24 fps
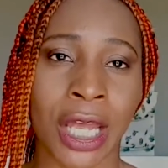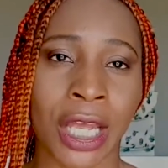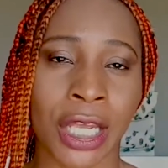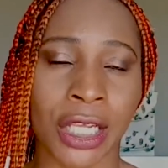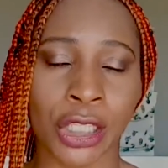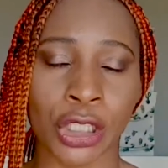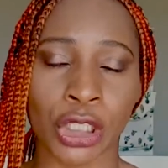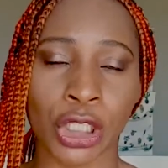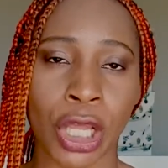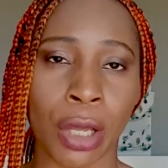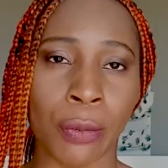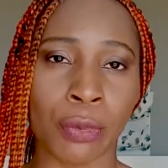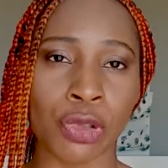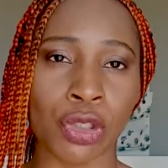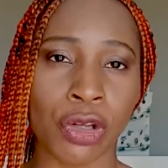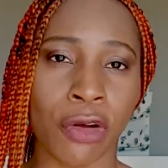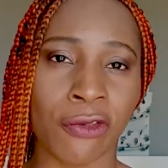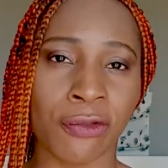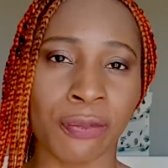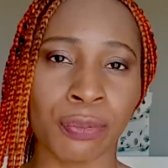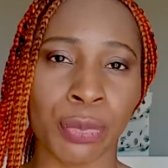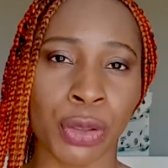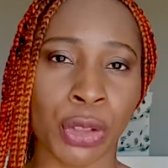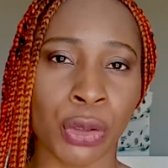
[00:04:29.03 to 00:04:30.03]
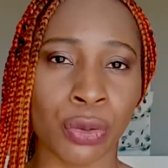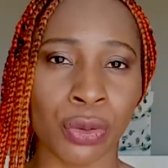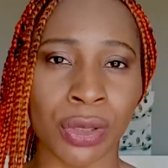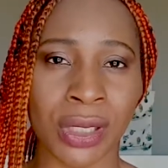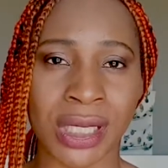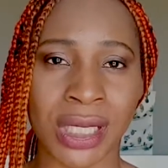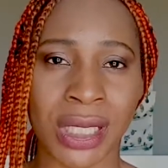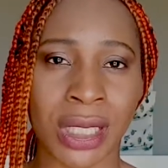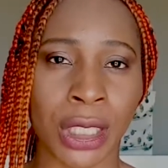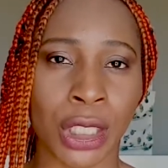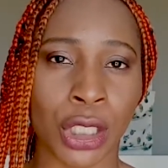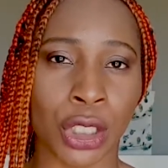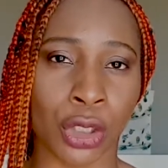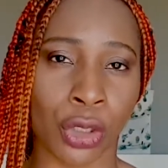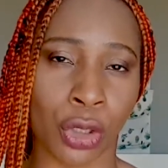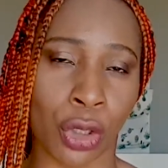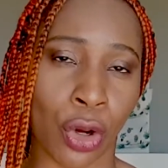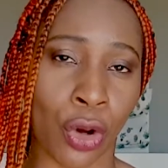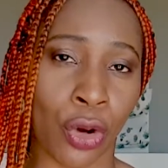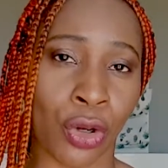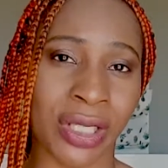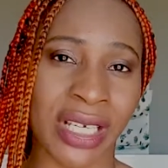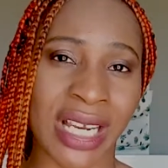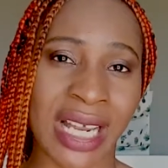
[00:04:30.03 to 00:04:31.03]
in terms of beauty and
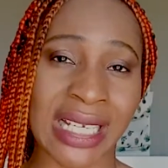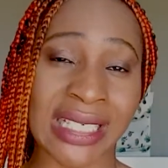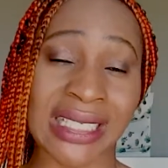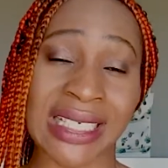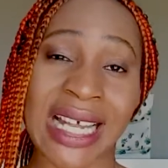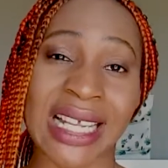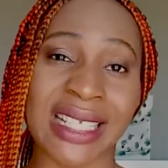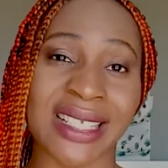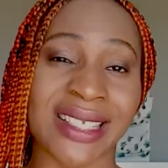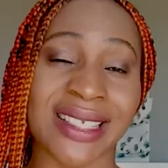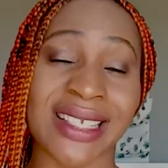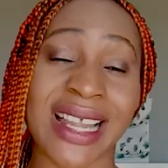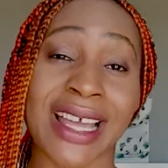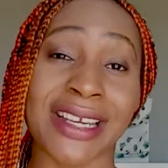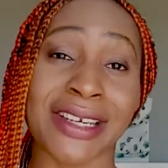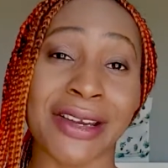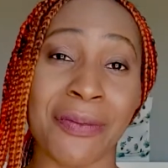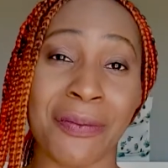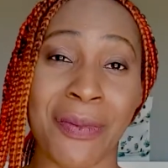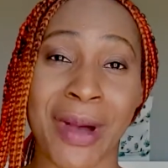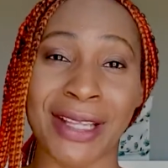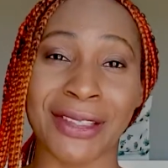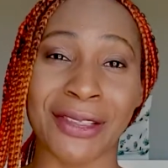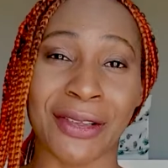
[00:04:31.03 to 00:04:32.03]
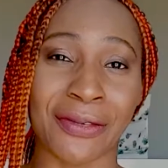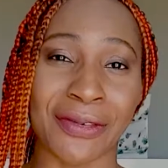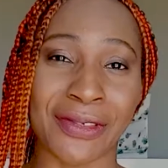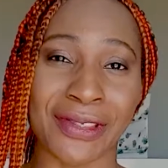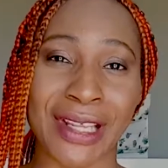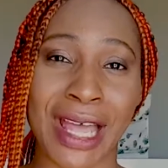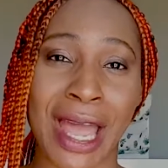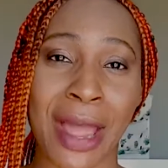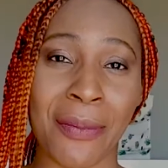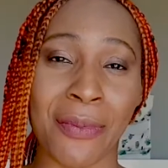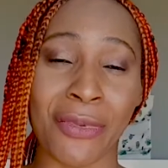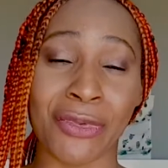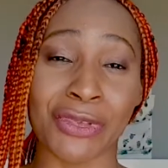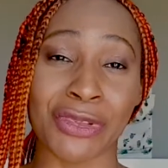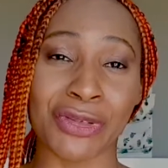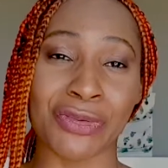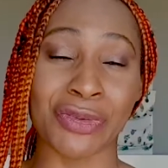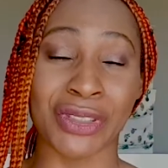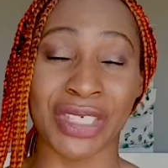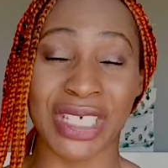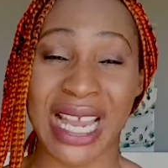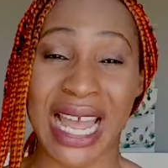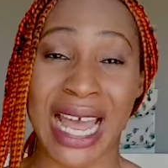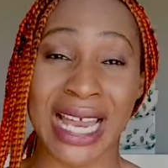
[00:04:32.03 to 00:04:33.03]
all that that's like the part of cyprus
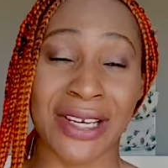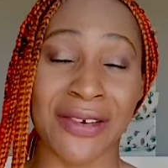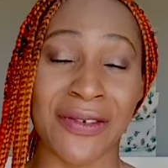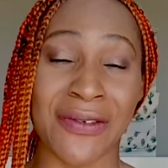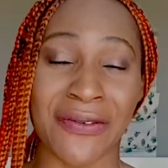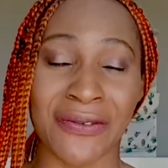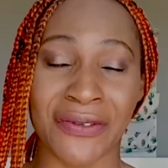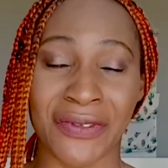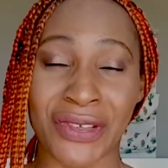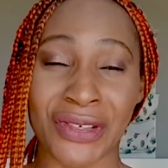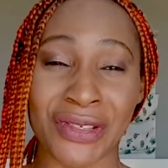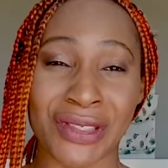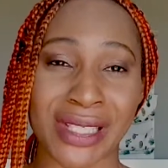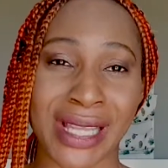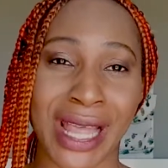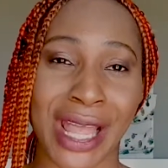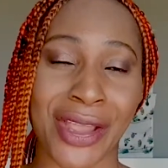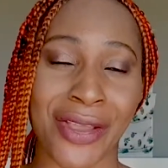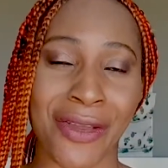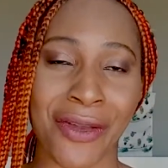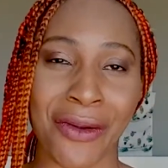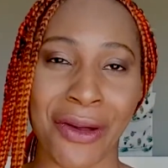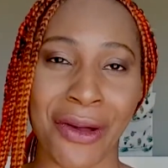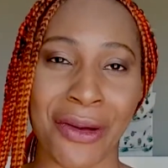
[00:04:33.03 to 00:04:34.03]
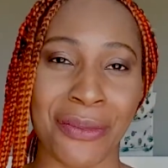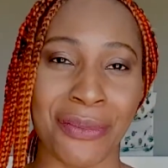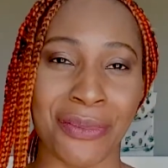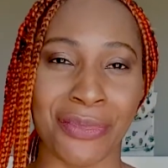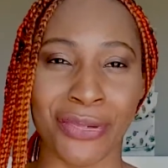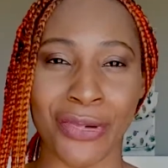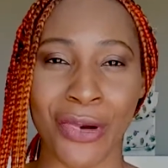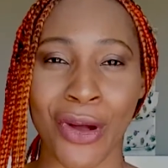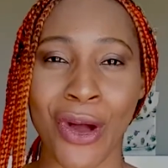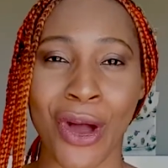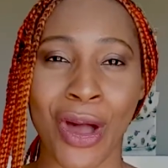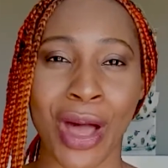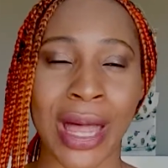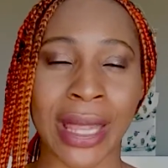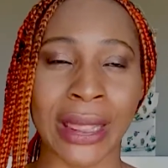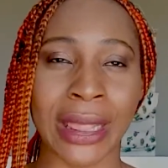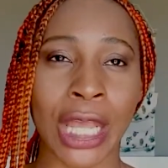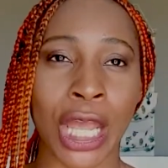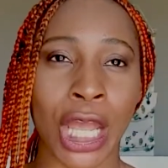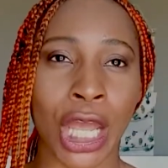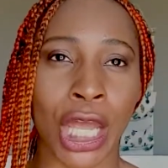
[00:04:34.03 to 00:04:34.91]
which kind of feels like you're abroad